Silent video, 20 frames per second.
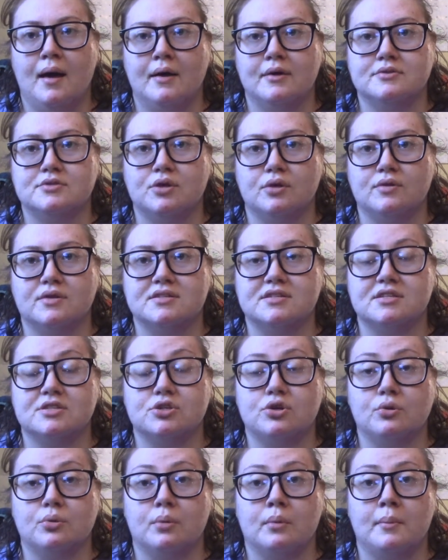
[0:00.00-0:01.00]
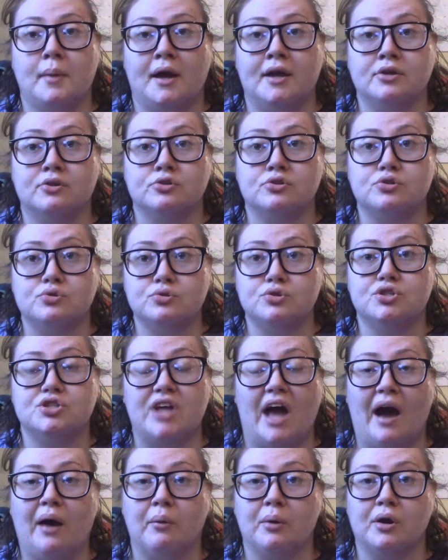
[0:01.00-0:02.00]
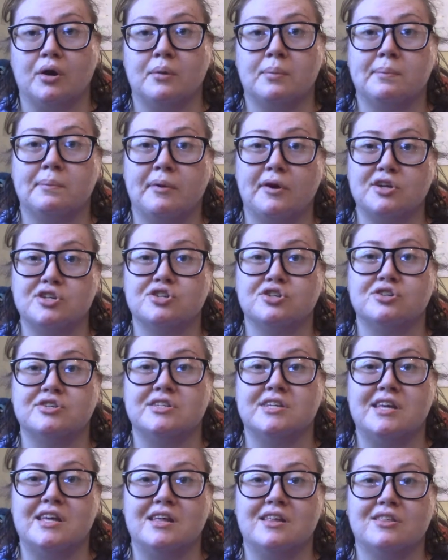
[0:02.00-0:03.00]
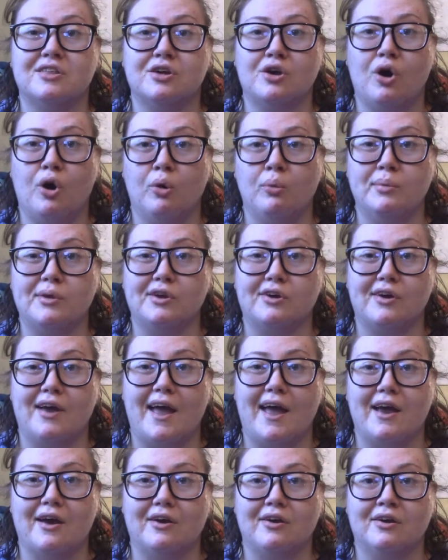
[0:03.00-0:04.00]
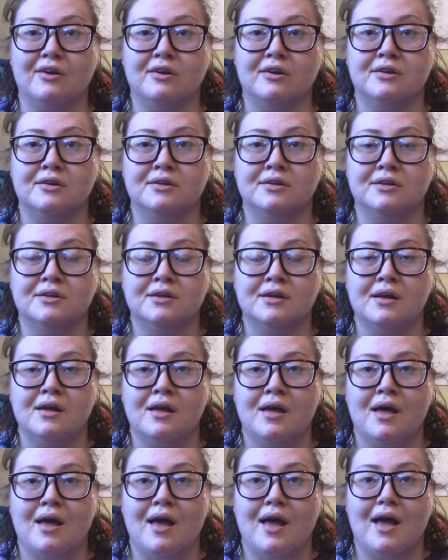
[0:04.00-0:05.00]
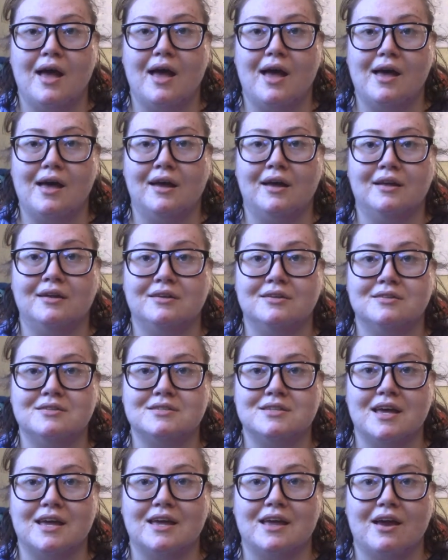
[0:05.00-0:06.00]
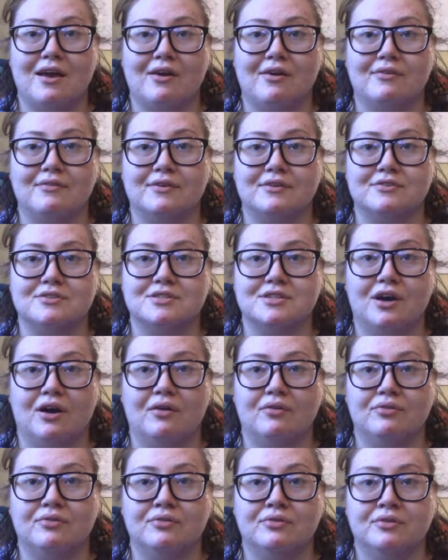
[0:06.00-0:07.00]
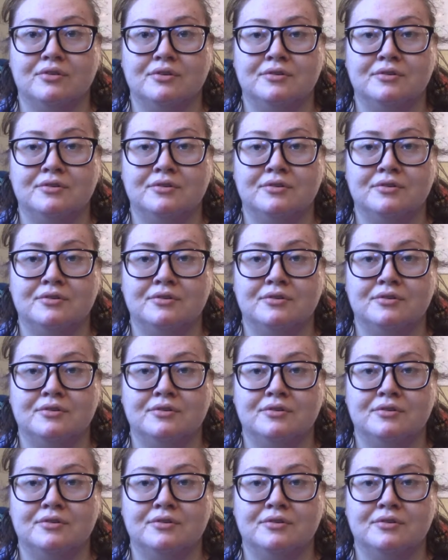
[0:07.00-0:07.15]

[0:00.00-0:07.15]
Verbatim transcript: So this is your reminder to shower, brush your teeth, comb your hair, and take care of yourself.